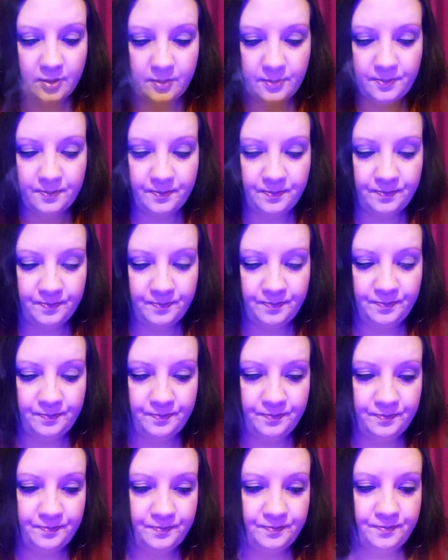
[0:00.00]

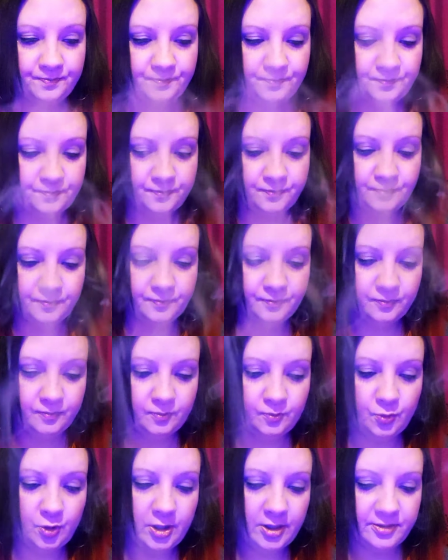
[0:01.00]

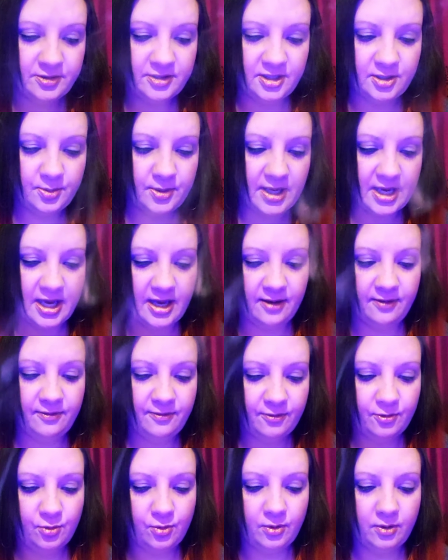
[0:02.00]
What else do we have
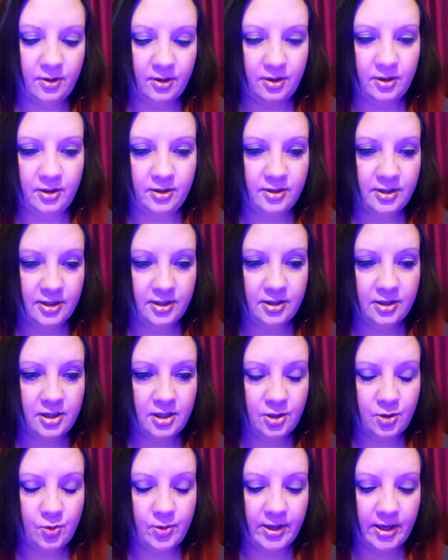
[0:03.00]
for
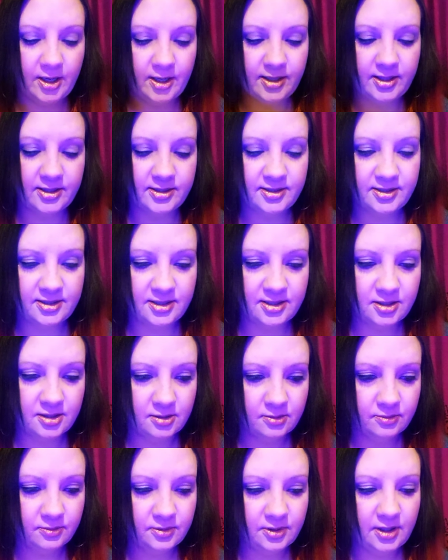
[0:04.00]
Aquarius?
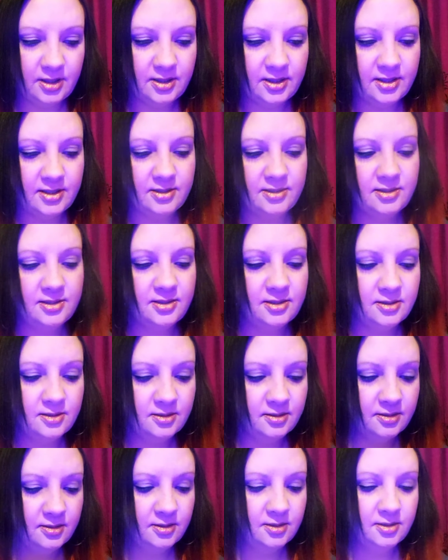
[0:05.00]
Goodness.
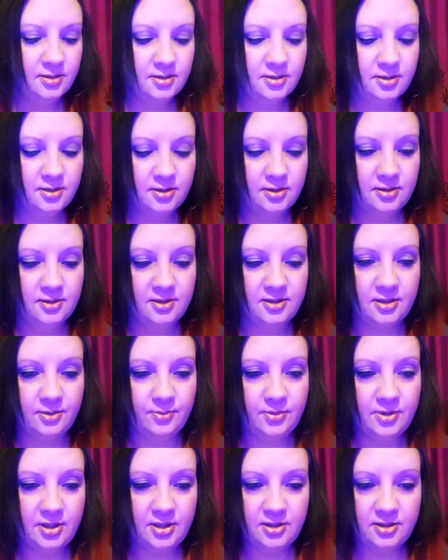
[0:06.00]

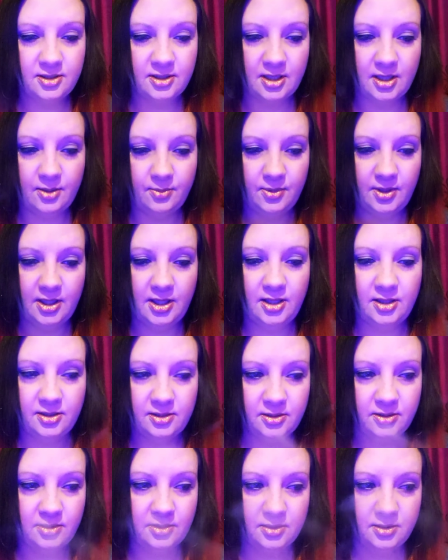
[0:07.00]
Something's coming
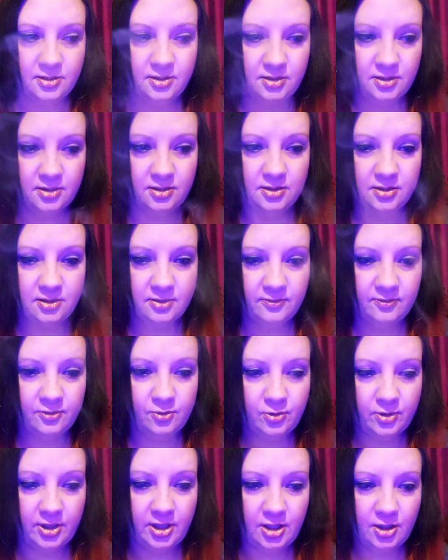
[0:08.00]

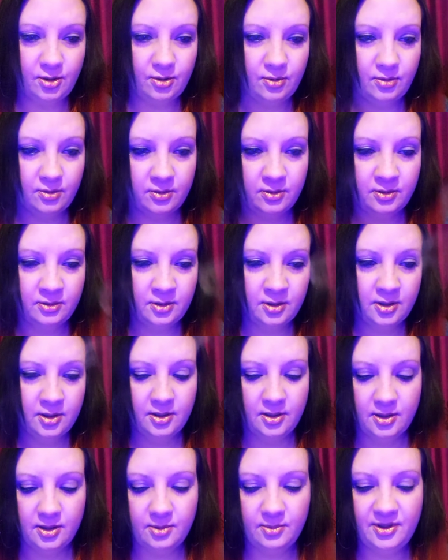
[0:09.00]
for you.
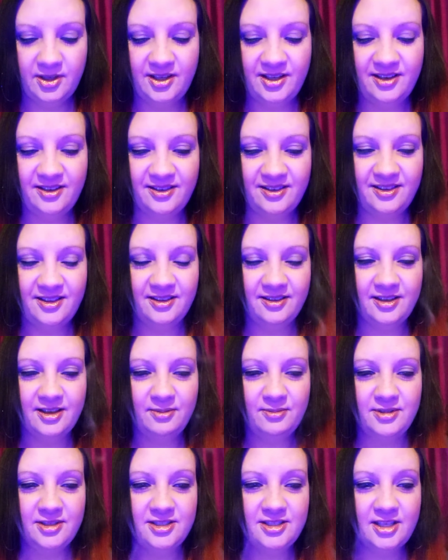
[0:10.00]
I'm hearing they're
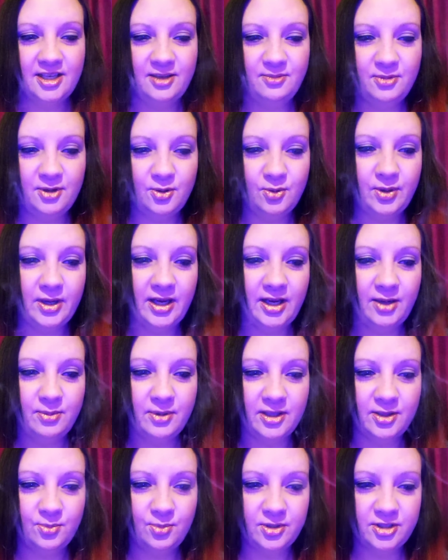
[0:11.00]
coming to take me away by
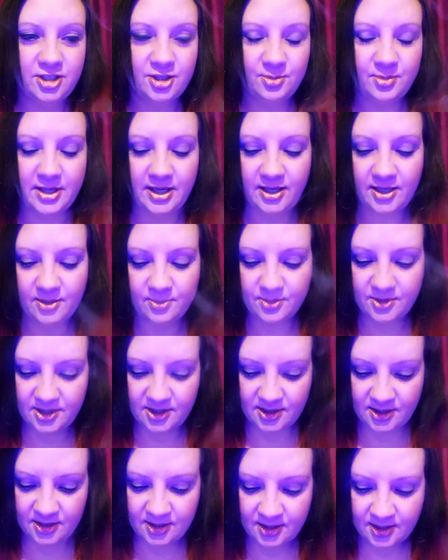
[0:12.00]
the Butcher Babes.
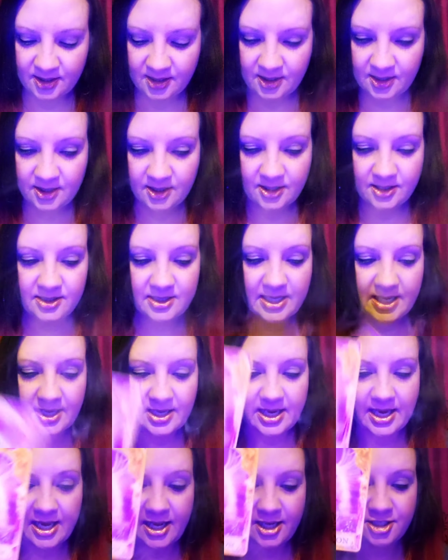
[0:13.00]
Take
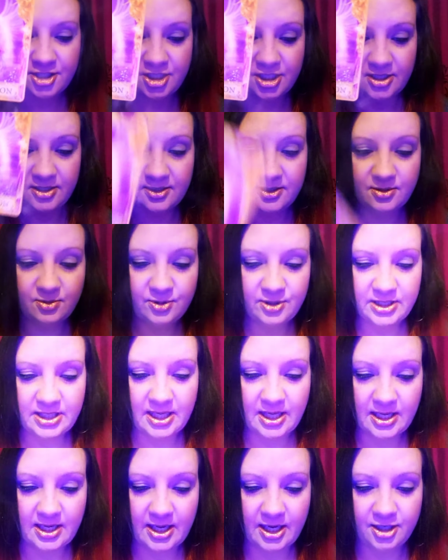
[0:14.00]
action. Someone's
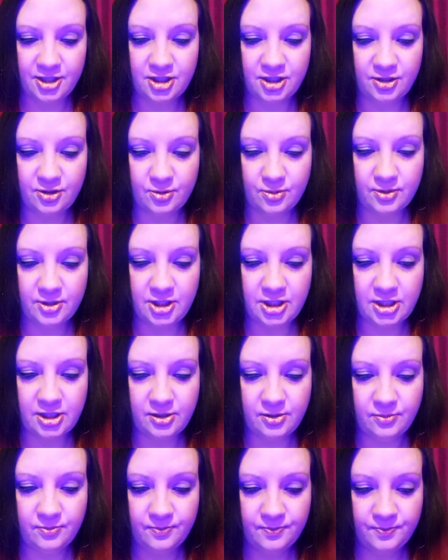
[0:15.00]
taking action towards you.